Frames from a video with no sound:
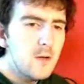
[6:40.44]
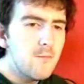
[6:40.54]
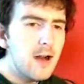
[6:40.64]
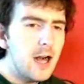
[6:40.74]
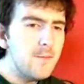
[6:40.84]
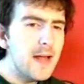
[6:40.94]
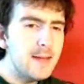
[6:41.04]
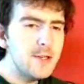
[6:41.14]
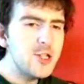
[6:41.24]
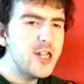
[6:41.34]
World
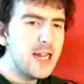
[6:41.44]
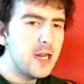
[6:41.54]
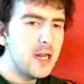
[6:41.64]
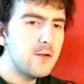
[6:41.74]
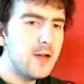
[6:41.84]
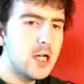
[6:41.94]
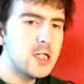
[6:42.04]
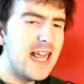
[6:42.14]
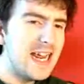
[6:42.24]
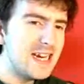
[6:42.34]
famous chicken crunch,
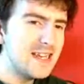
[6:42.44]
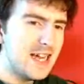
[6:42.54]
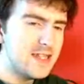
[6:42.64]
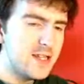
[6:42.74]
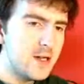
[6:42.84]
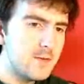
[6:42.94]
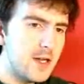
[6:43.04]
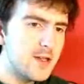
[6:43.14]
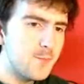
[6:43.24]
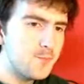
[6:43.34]

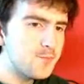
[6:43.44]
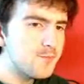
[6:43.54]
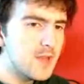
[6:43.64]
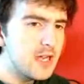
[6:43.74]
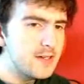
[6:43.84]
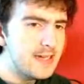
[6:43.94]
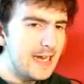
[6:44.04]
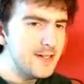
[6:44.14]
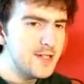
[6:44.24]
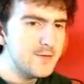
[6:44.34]
€8.90.
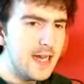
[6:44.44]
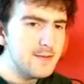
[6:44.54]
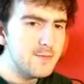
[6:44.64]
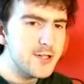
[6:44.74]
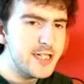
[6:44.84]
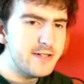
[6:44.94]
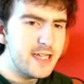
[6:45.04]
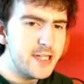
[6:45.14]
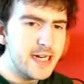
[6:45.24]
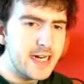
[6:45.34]
Tender strips of
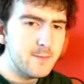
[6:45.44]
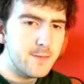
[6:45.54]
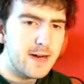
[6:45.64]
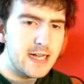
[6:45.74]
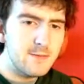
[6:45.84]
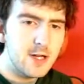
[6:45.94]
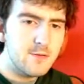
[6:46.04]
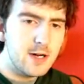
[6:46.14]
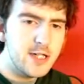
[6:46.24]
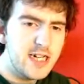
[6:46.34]
juicy chicken breast with a
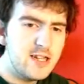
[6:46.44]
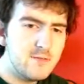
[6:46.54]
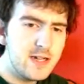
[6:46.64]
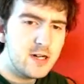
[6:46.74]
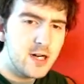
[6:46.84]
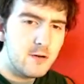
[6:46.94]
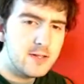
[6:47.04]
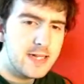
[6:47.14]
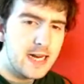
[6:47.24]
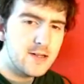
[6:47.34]
crunchy sweet
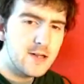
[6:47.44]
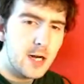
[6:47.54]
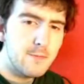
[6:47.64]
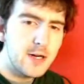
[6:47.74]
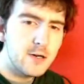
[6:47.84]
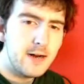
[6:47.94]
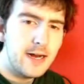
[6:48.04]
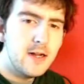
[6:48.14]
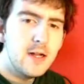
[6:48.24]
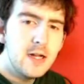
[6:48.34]
coating, served with
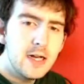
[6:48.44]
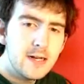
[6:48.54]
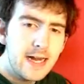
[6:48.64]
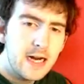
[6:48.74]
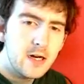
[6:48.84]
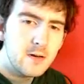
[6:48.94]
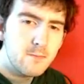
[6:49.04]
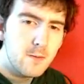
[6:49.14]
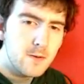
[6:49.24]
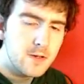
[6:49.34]
crepe like
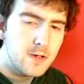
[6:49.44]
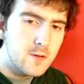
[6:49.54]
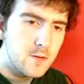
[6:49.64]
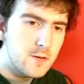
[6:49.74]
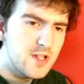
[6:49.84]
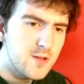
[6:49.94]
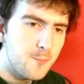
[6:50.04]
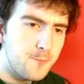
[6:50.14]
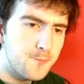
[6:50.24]
mustard sauce.